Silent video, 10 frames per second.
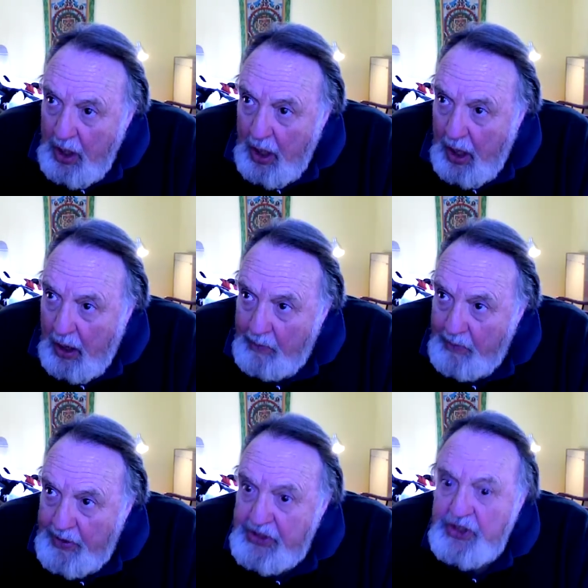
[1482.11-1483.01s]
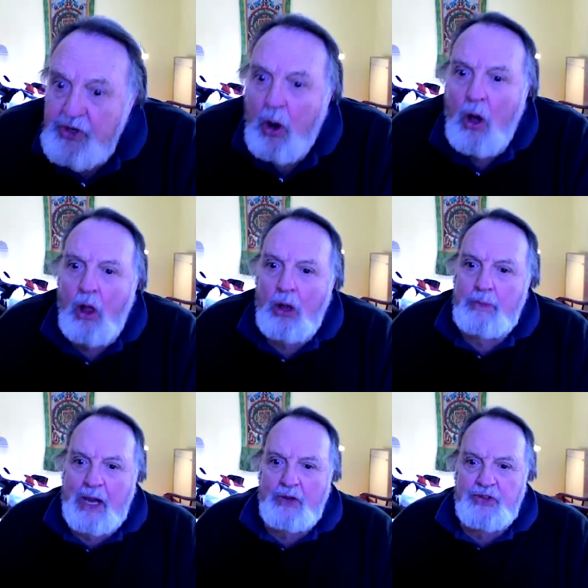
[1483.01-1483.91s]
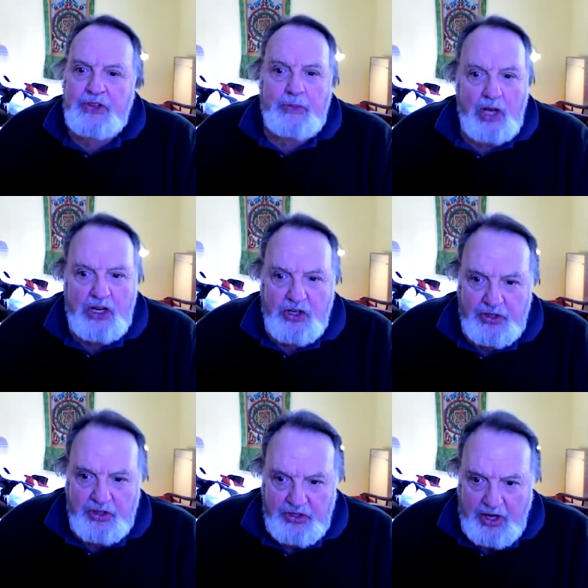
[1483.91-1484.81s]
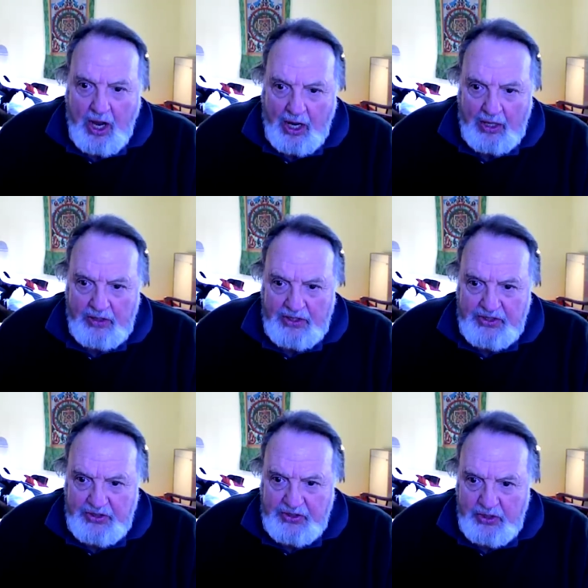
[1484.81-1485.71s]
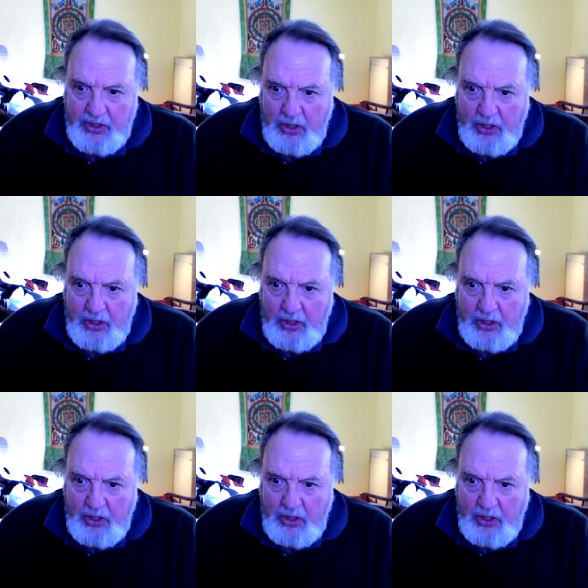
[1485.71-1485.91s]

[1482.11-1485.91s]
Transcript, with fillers: um, this is all about simulation design. This is